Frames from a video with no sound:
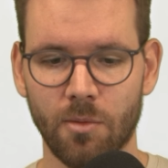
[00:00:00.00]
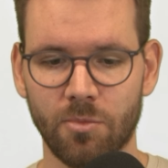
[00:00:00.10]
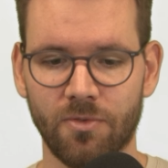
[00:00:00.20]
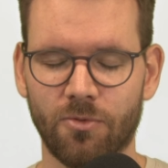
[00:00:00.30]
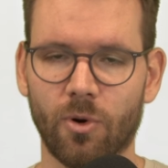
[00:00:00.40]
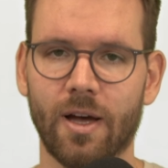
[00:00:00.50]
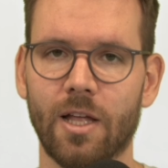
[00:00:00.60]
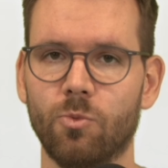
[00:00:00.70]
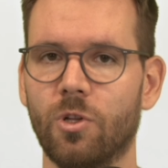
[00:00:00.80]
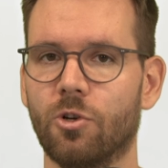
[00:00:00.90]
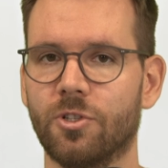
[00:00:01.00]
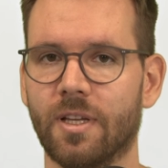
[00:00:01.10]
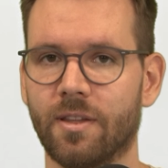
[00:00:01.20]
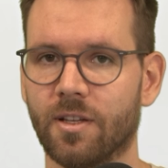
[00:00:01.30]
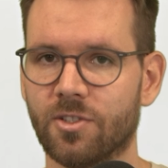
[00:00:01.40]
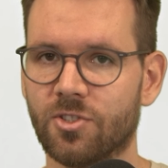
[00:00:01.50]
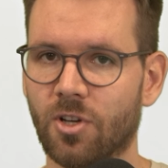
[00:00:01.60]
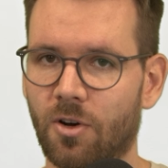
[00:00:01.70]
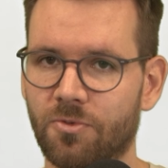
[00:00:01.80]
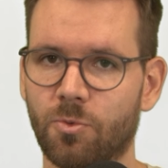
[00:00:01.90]
Beforehand, we looked at the
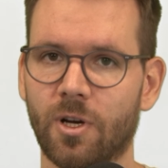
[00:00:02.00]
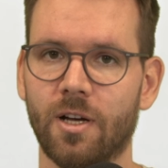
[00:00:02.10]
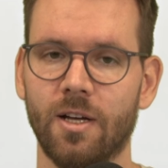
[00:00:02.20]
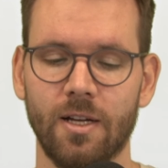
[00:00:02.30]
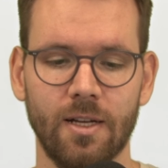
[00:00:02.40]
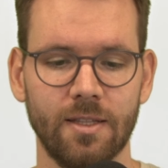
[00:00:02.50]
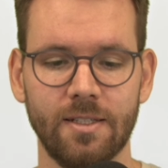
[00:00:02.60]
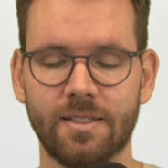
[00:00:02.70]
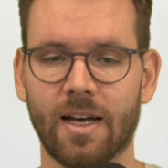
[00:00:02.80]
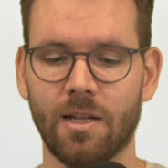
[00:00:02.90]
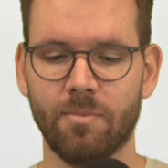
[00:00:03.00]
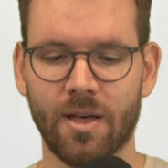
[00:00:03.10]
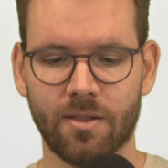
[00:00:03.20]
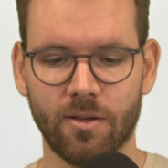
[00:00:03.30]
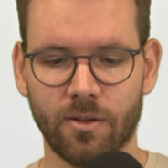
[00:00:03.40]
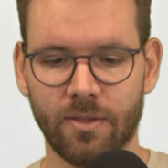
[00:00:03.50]
software design method.